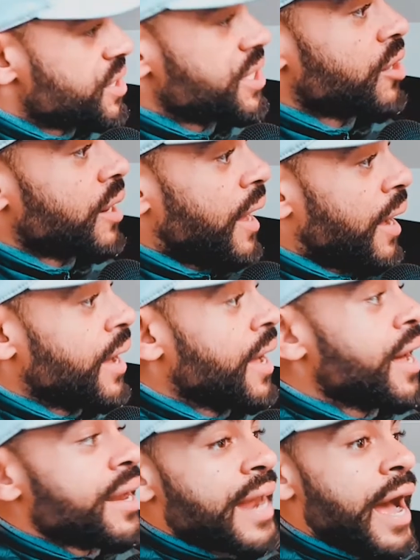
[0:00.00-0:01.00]
Aussie dollar.
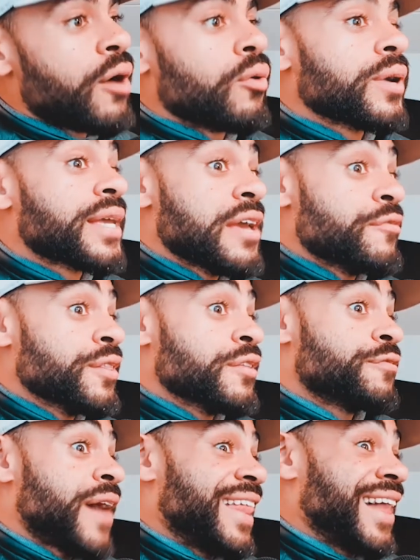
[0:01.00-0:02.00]
Now,
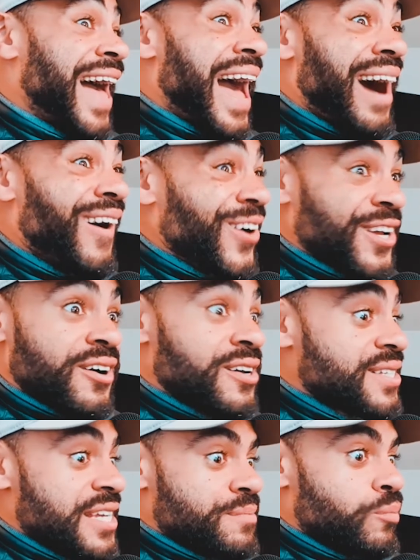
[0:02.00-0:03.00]
given the fact that
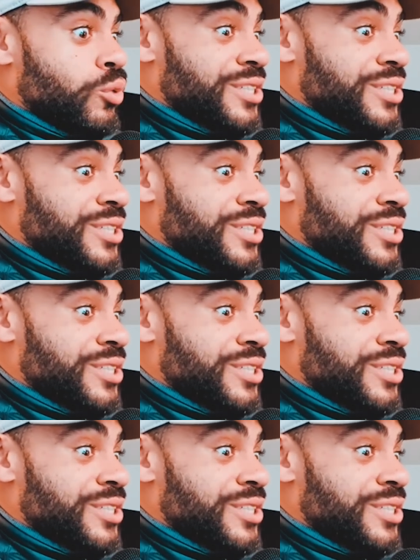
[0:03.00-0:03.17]
Aussies